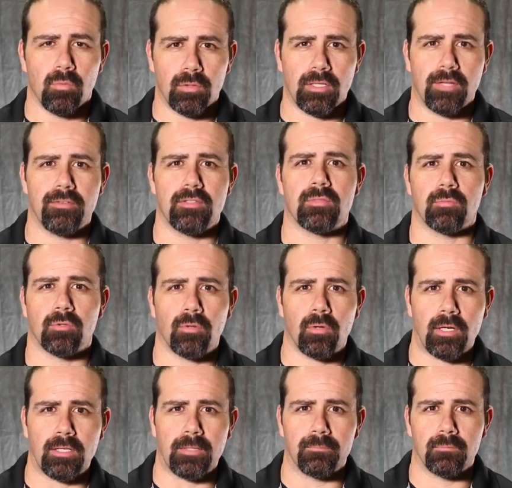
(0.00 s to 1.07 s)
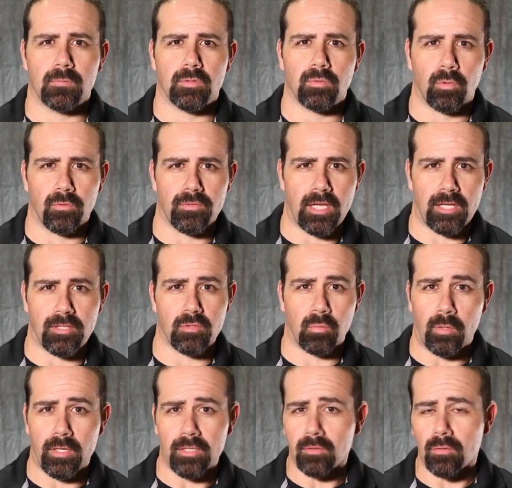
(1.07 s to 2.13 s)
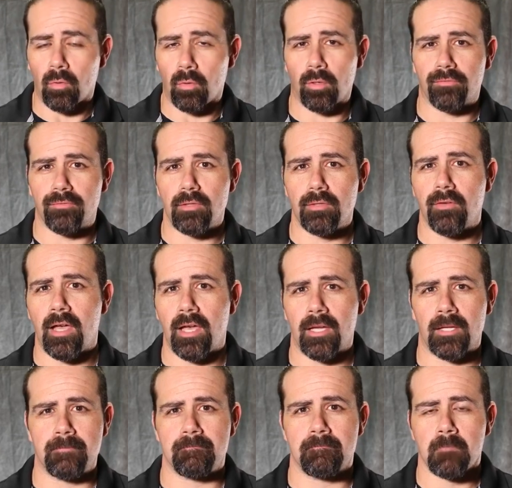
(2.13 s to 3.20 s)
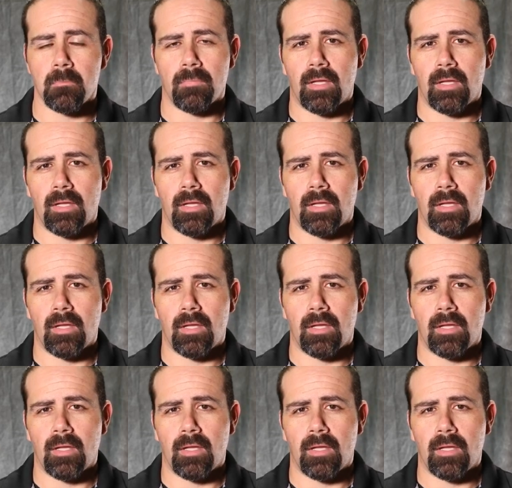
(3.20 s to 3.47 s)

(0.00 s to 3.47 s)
We'll give you some credit towards that as well. Or if you had